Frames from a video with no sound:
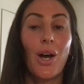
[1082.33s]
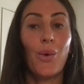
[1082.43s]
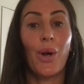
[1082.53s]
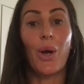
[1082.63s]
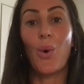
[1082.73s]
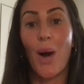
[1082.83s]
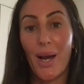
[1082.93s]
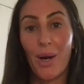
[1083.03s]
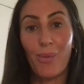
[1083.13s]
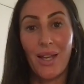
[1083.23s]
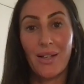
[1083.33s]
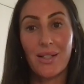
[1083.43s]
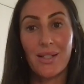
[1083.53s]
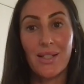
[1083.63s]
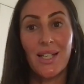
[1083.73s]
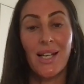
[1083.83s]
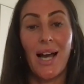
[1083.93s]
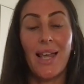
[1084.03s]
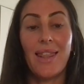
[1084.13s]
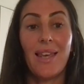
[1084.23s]
a requirement.
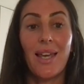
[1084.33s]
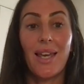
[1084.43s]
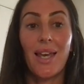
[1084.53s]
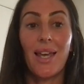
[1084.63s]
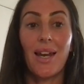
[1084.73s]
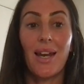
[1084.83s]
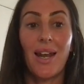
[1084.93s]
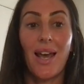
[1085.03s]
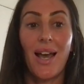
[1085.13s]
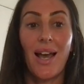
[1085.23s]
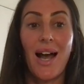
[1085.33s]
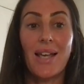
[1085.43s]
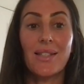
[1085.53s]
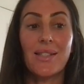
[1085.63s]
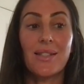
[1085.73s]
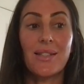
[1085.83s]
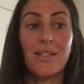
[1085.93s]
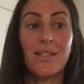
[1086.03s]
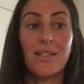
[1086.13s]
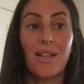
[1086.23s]
I think it has
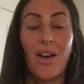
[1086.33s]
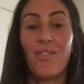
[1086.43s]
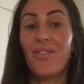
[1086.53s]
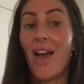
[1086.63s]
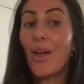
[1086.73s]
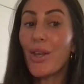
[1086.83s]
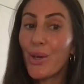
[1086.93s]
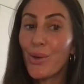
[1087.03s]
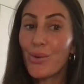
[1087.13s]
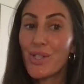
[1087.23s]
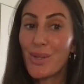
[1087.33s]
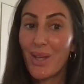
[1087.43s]
a value to be